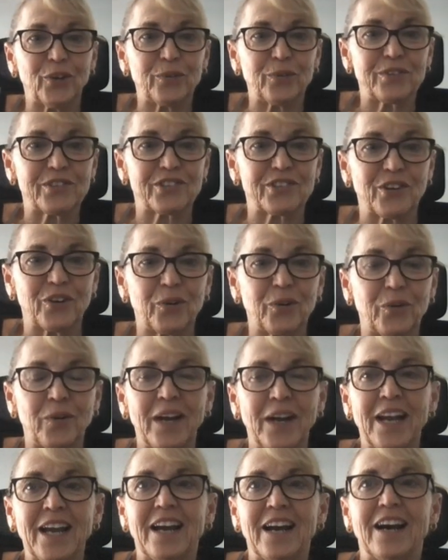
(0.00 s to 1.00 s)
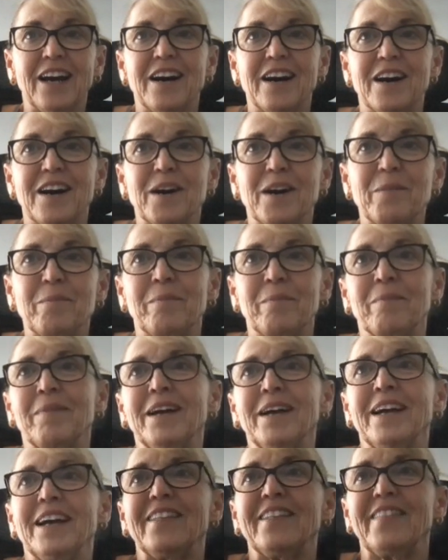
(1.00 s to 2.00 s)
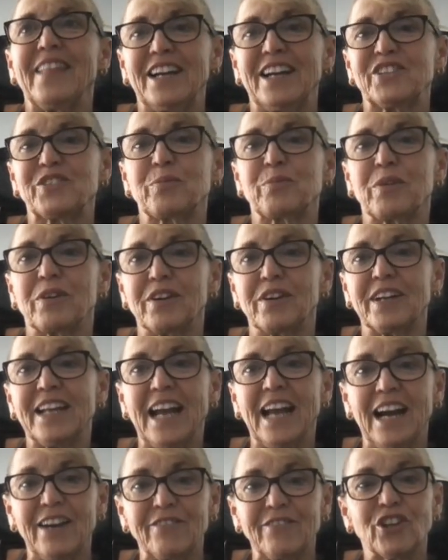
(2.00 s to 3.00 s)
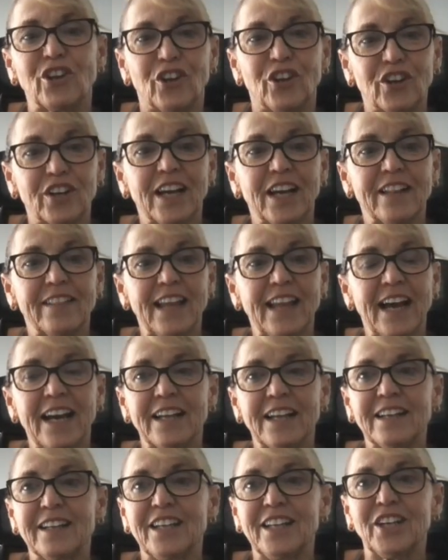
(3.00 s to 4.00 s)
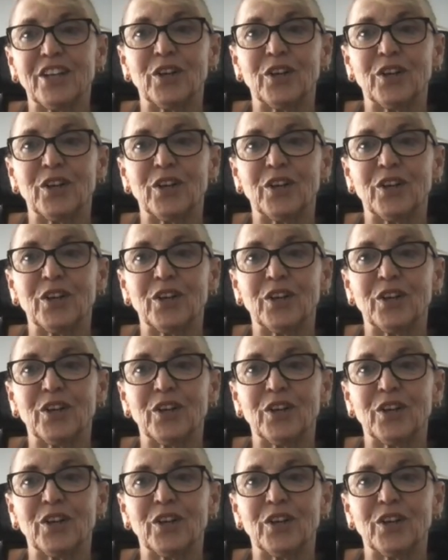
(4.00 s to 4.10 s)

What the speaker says: so um, that's where you have to look at that,